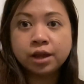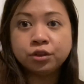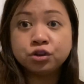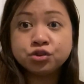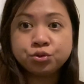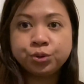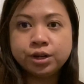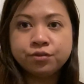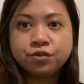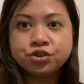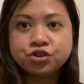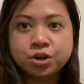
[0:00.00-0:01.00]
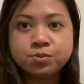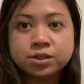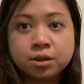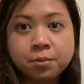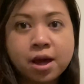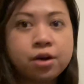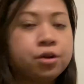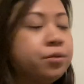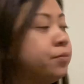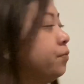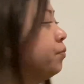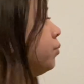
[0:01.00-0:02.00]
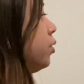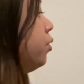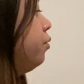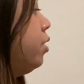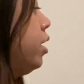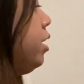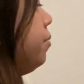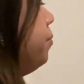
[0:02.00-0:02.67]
There's three different shapes in the pattern. Ready?